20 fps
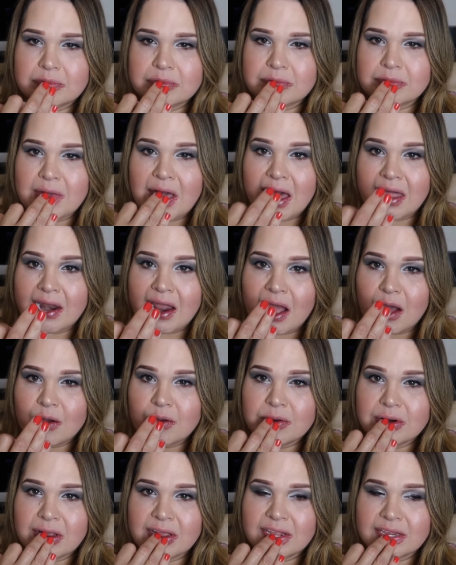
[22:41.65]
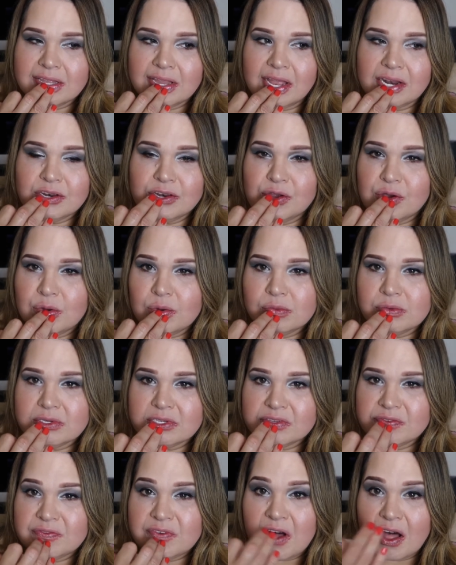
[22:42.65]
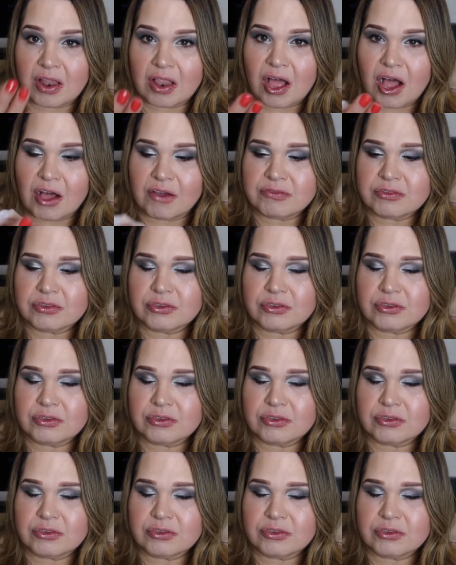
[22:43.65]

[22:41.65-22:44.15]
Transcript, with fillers: mat out and that don't fall off